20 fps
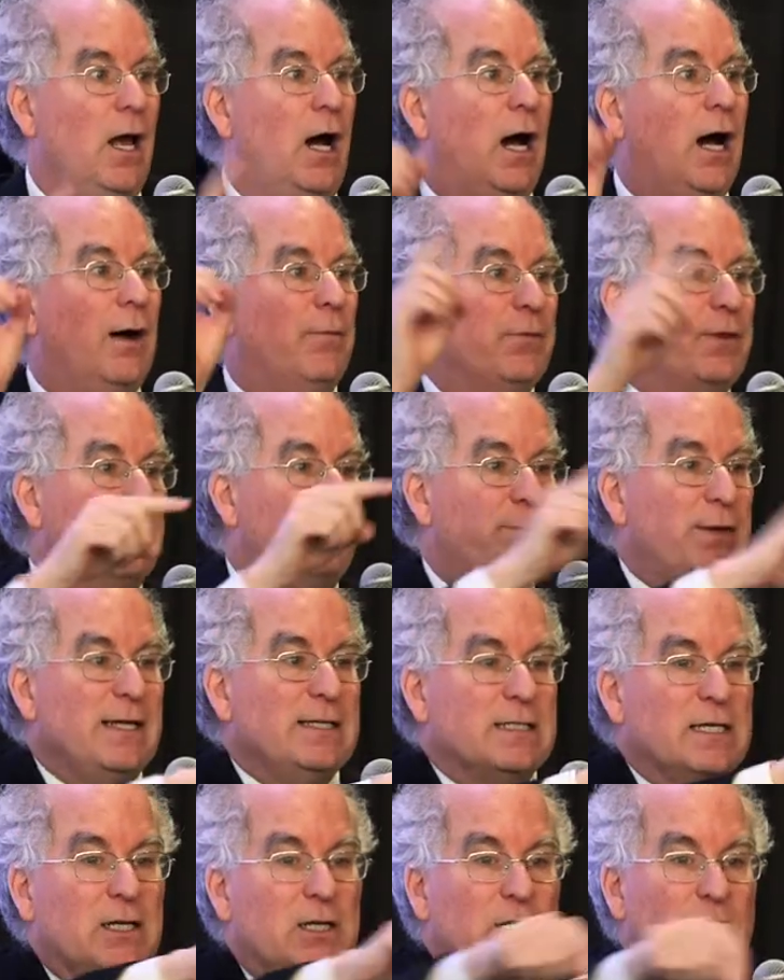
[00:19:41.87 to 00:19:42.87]
That
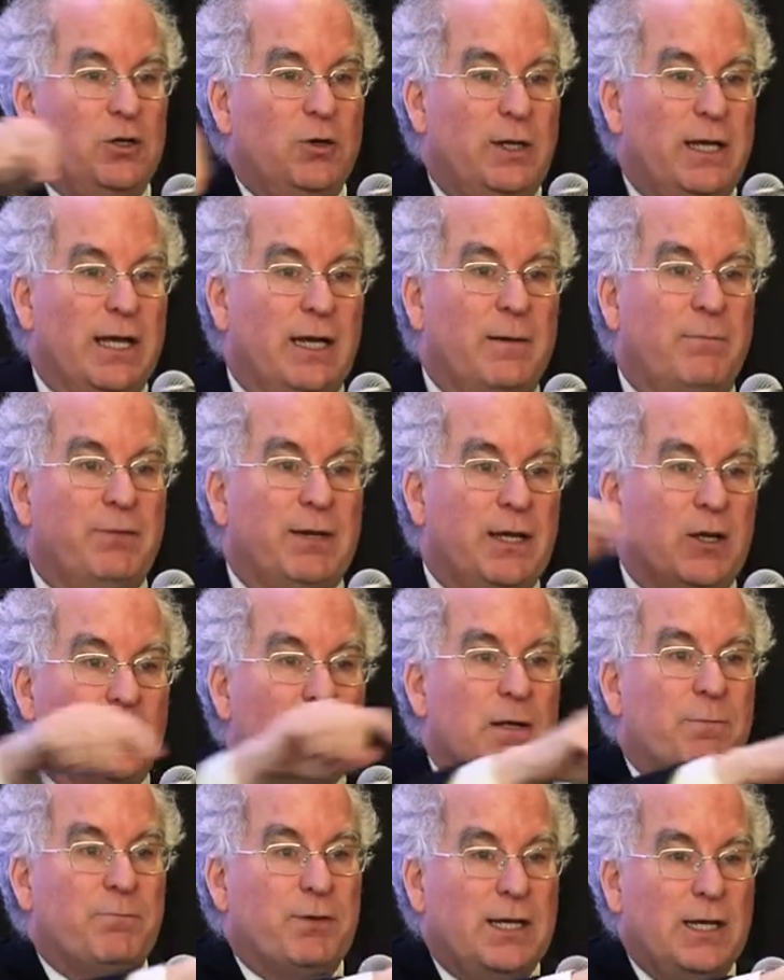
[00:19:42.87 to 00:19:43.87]
basically you get a
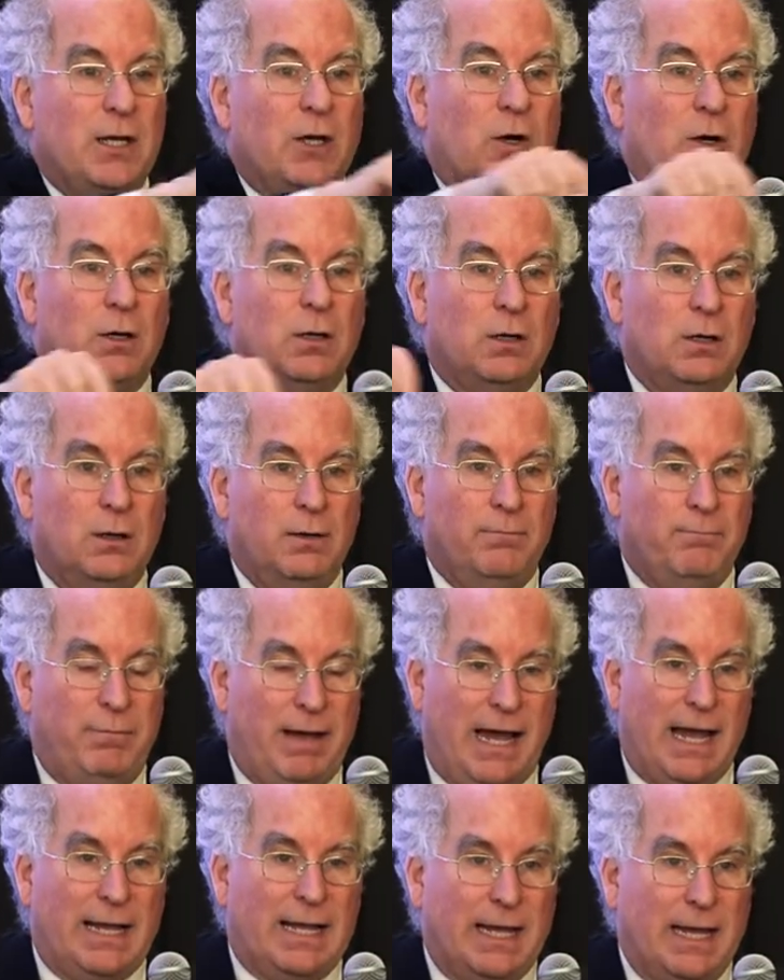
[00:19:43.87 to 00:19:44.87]
peer-to-peer
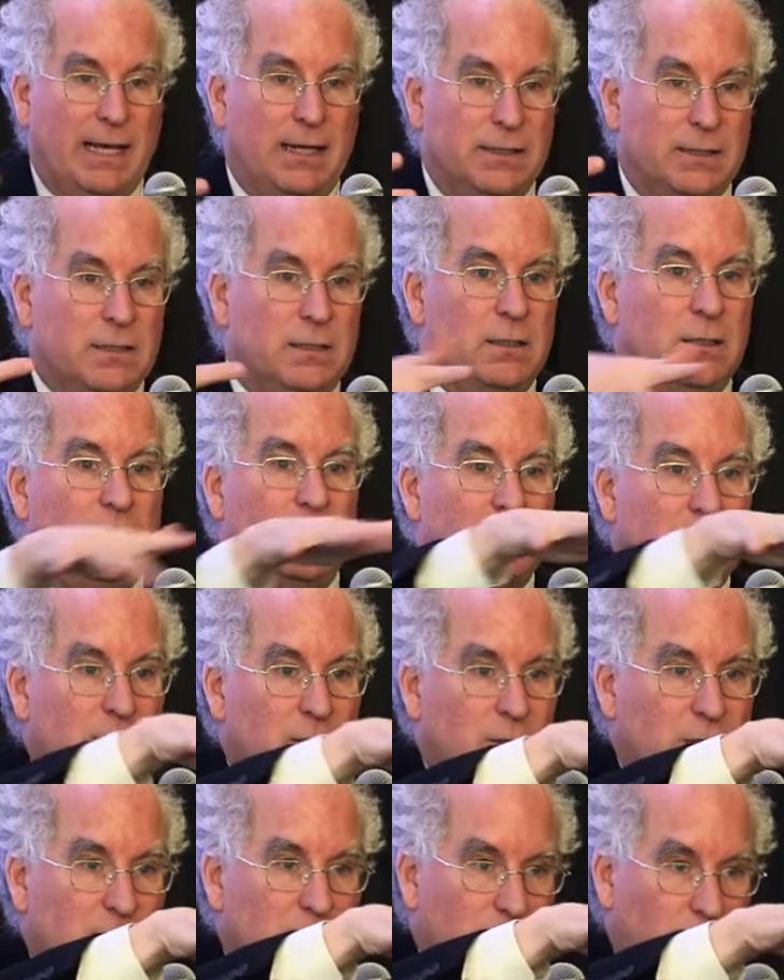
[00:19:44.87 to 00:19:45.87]
backend
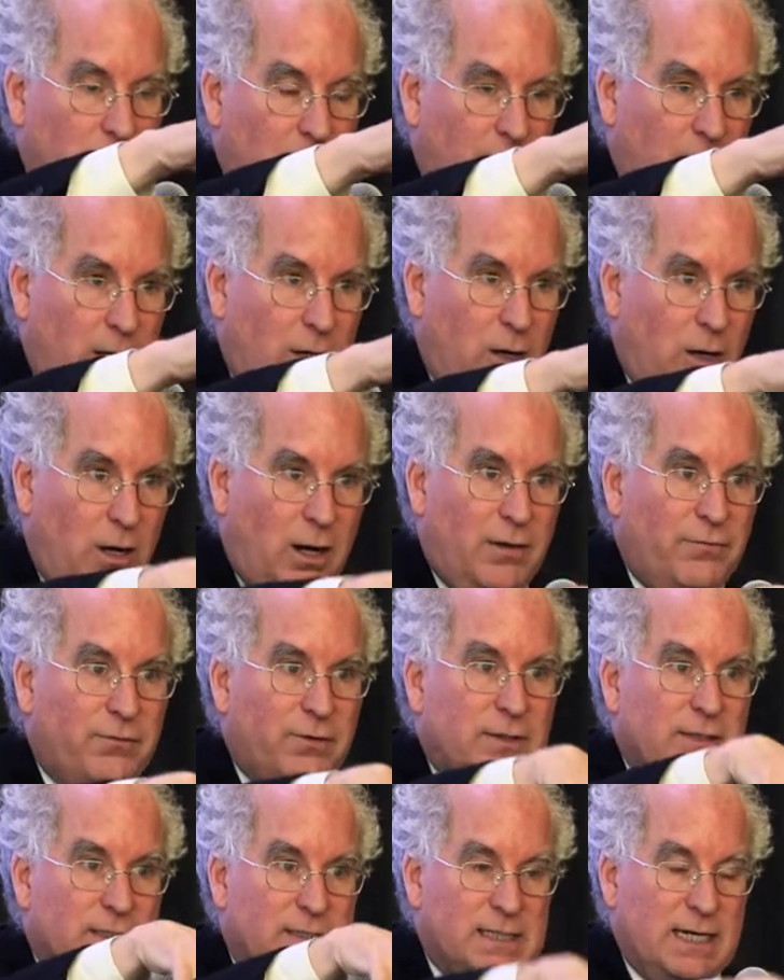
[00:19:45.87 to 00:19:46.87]
So it's
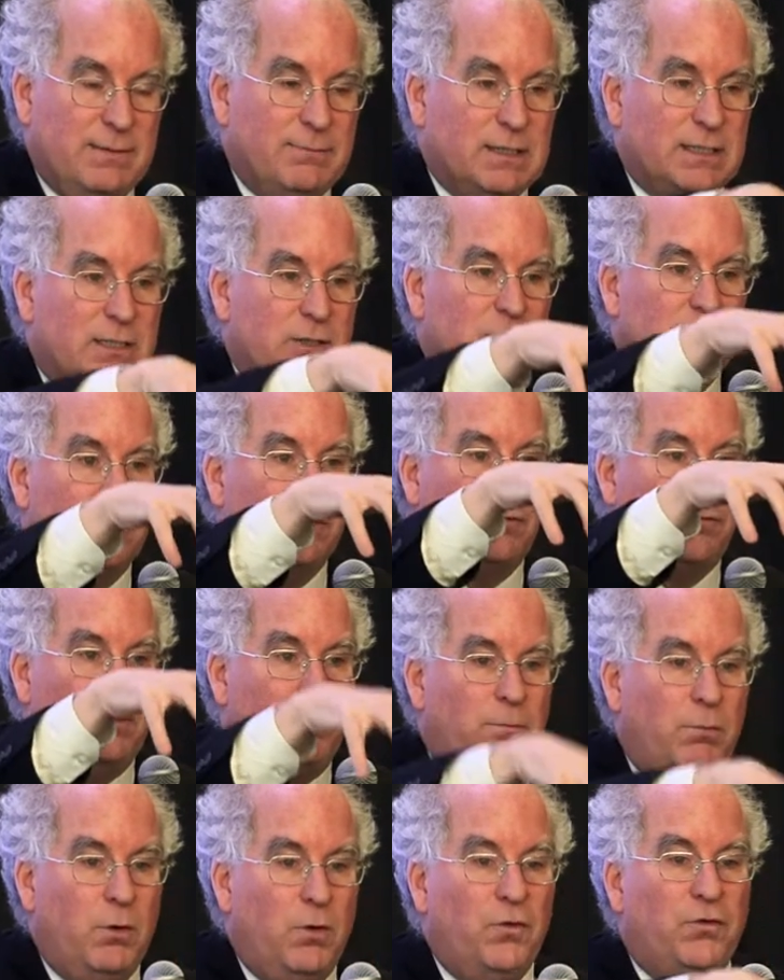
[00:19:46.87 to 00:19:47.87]
offered the same materials
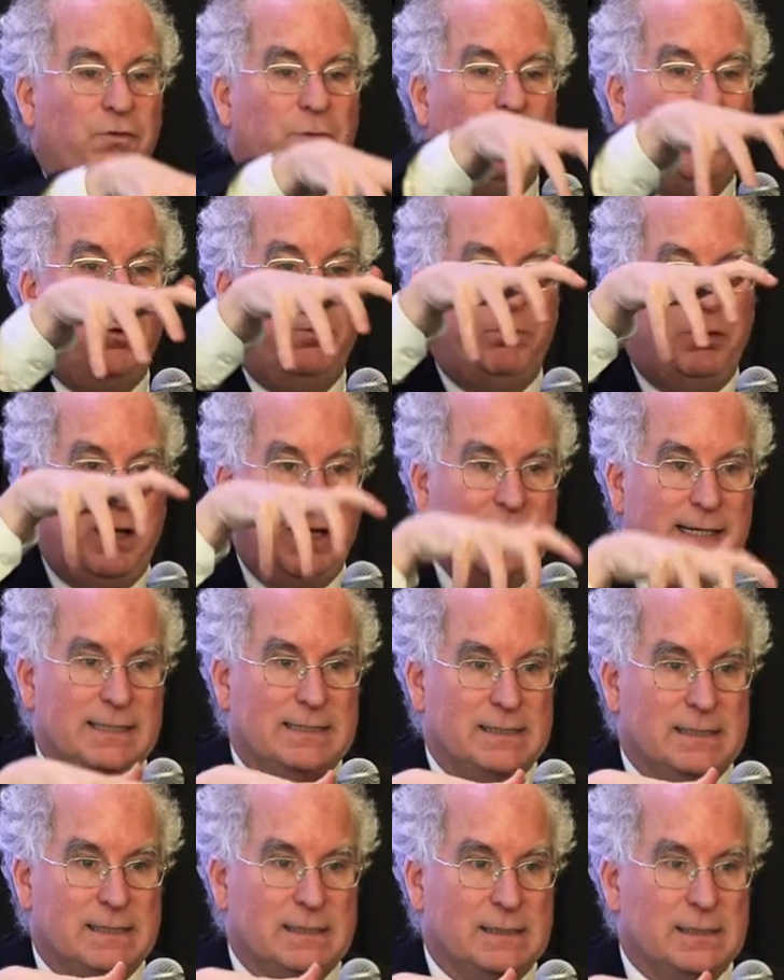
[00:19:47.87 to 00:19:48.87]
from multiple
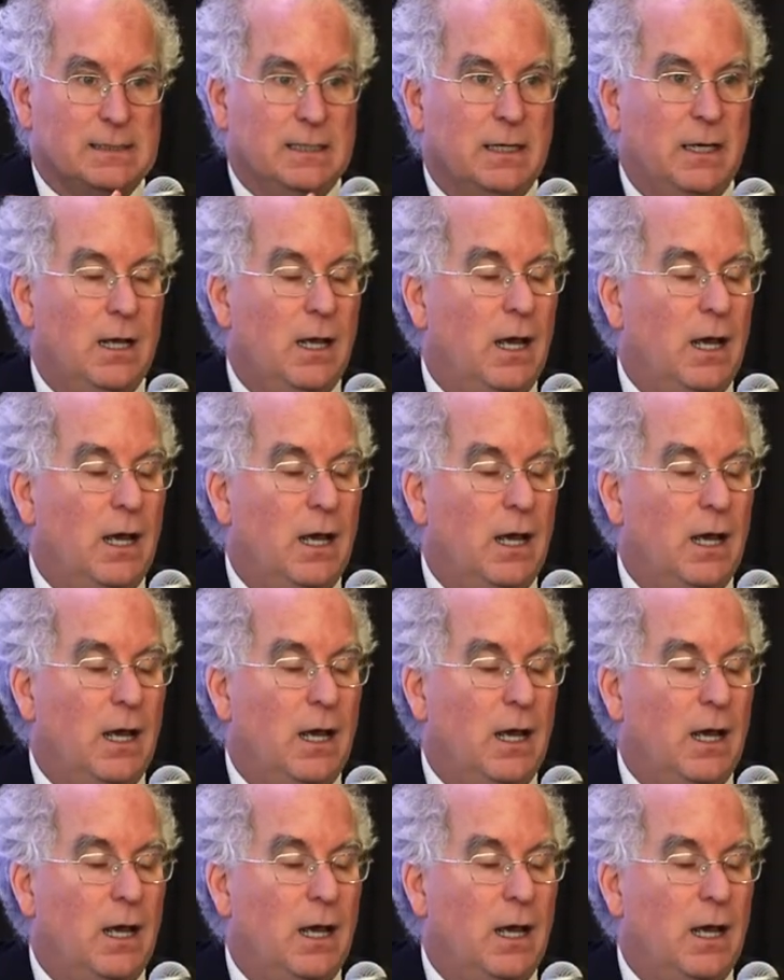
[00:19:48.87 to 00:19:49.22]
places.